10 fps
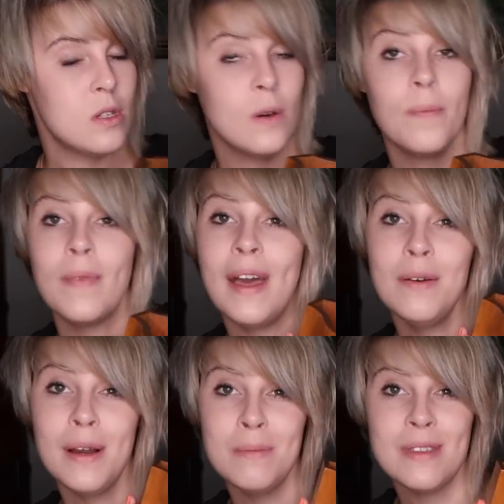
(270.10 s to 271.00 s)
So
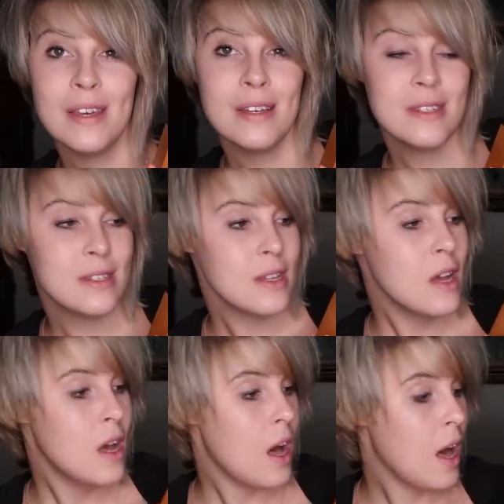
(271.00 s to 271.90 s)
I grabbed this.
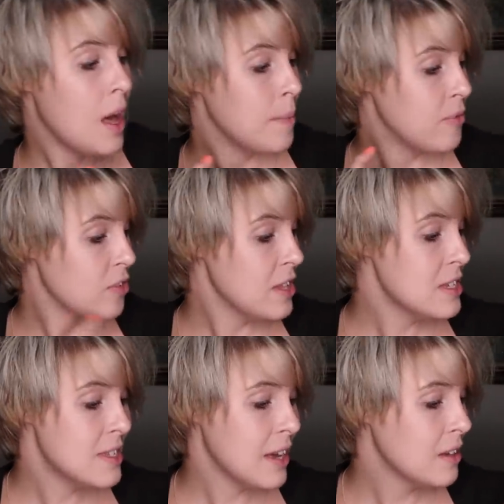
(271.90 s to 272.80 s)
Um, for
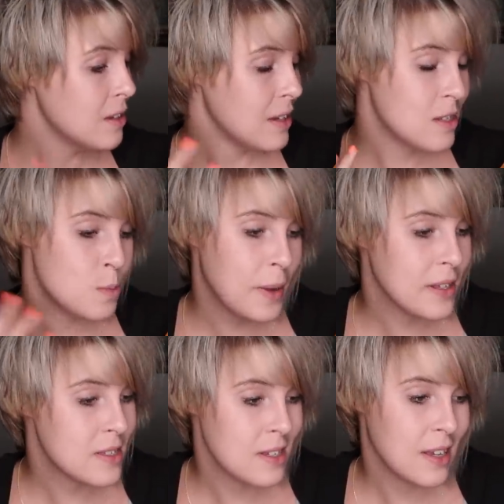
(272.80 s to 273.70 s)
this, I could
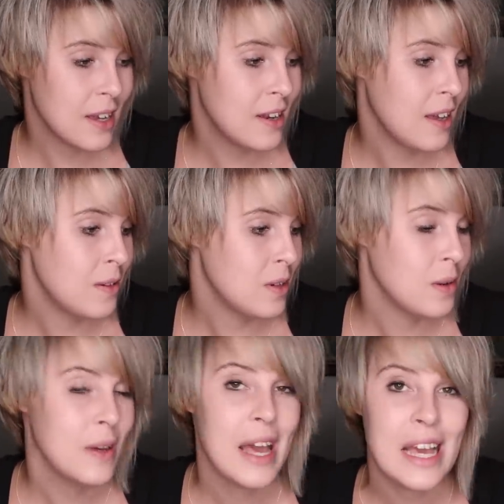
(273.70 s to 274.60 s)
expect to get, I don't
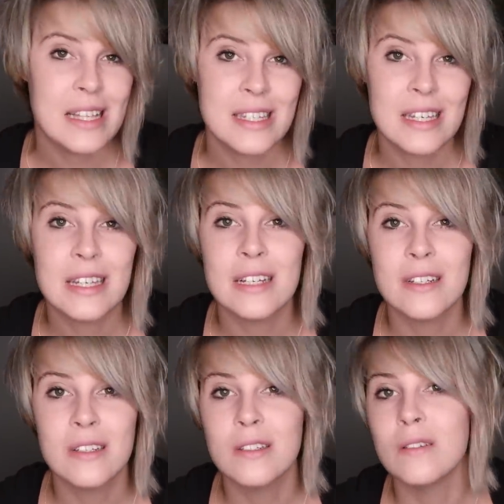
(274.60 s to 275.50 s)
know,
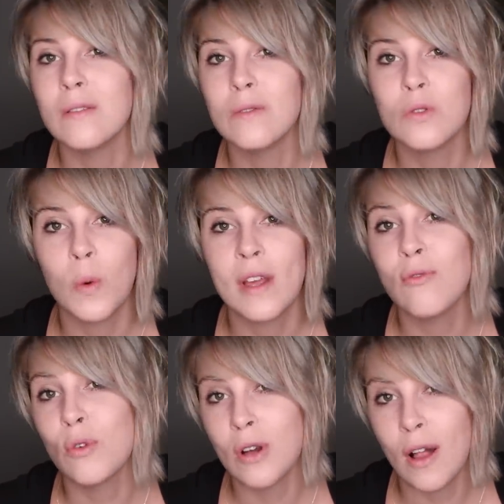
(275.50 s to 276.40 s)
18 to
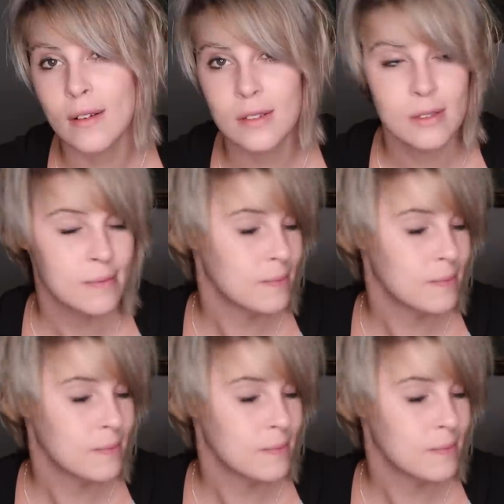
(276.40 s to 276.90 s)
$24.